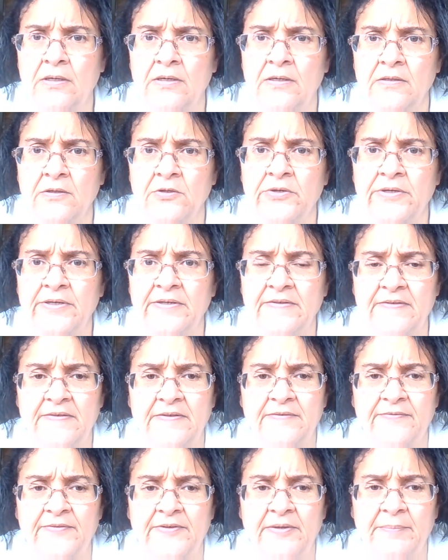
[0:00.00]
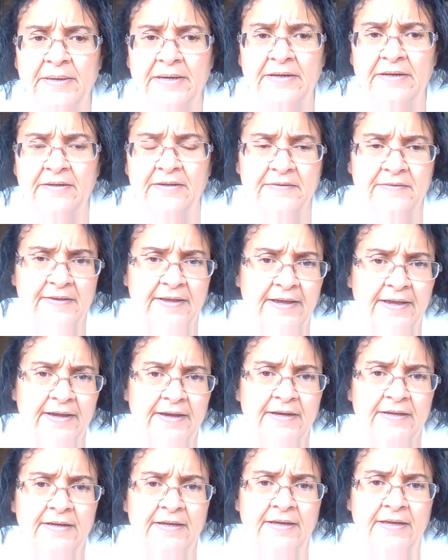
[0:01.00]
looking to see if anybody has
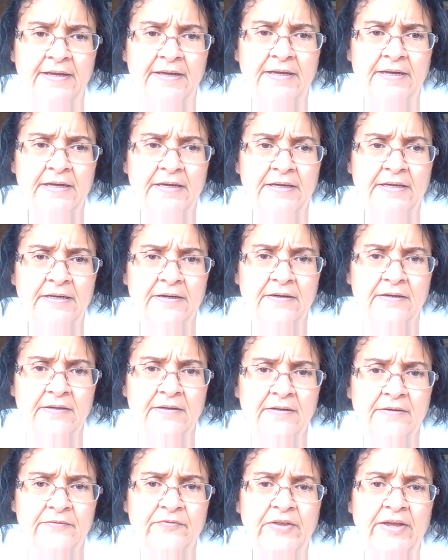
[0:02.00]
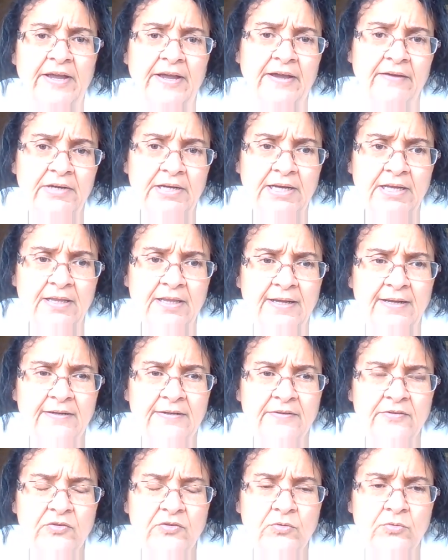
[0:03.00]
had, if they have any clotting
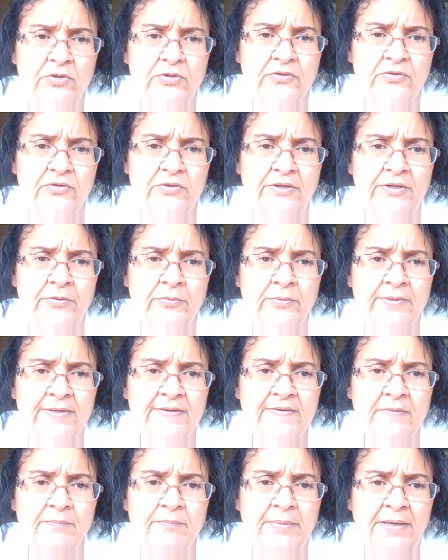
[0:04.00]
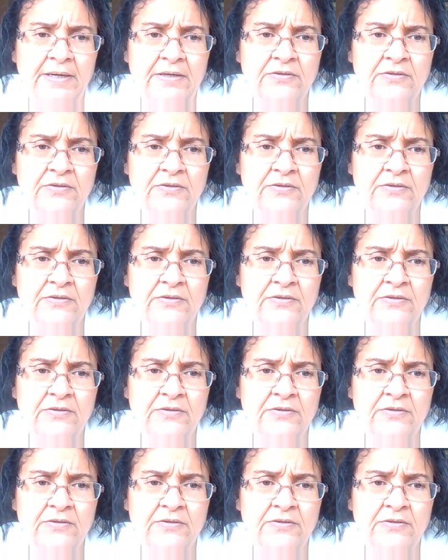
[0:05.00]
disorders, any recent bowel